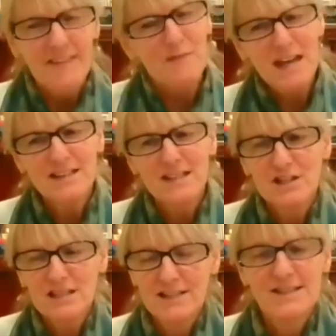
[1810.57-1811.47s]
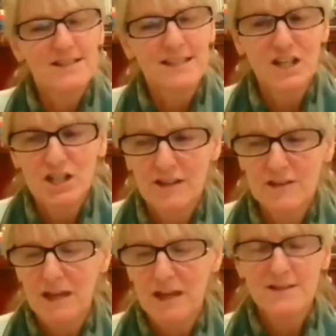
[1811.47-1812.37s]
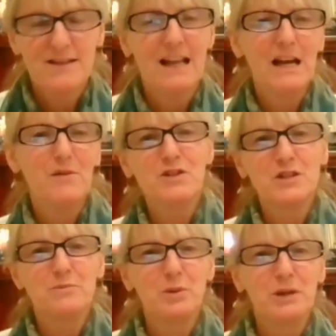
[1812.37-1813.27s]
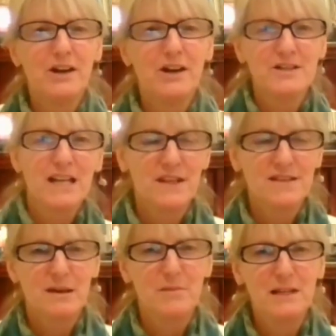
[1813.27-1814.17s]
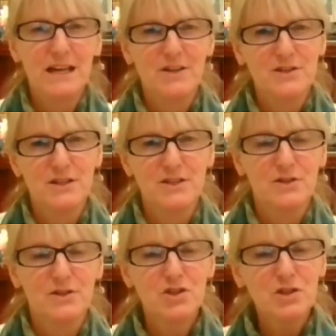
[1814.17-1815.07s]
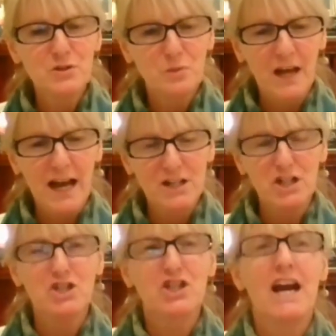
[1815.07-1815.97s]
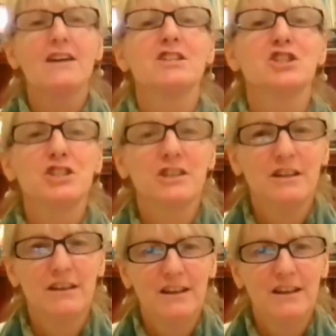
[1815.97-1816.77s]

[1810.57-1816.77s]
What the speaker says: And they make, there's a distinction that's made. It's not like we're just putting ourselves in somebody else's shoes. We actually cherish